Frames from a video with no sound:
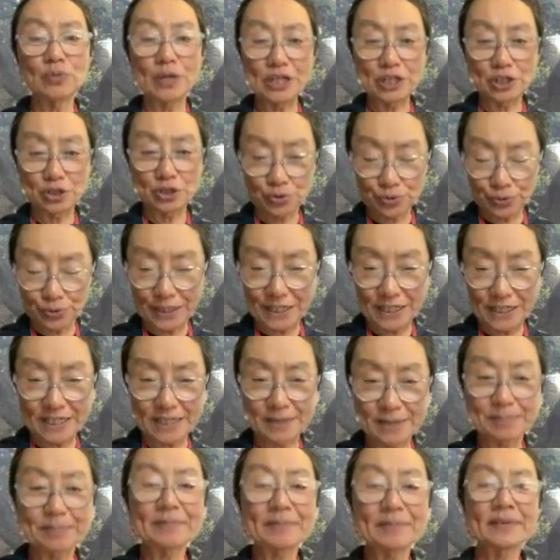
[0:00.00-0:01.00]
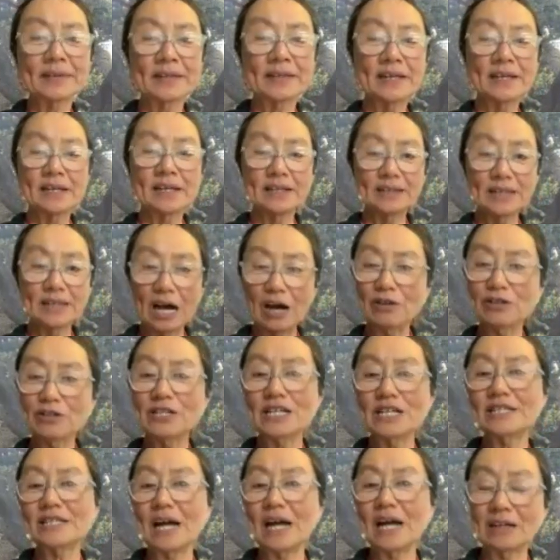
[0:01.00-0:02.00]
retreat, not
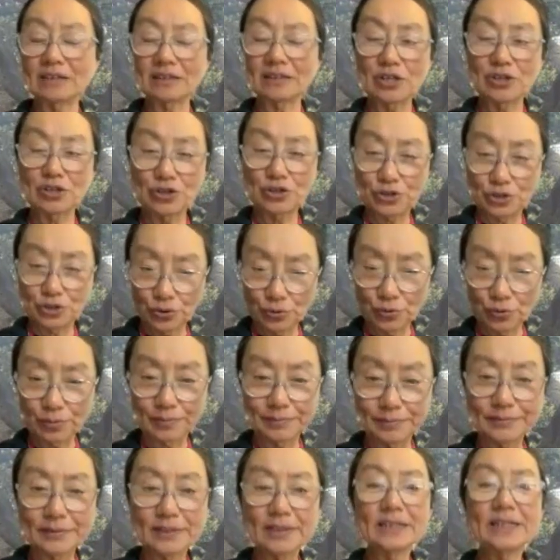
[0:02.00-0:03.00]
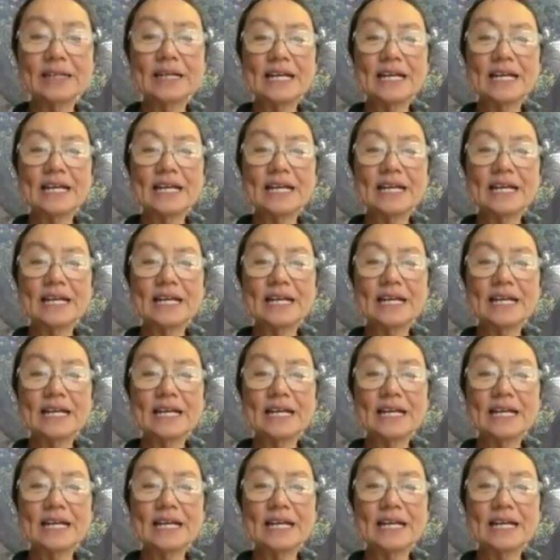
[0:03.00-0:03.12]
just on the Zoom,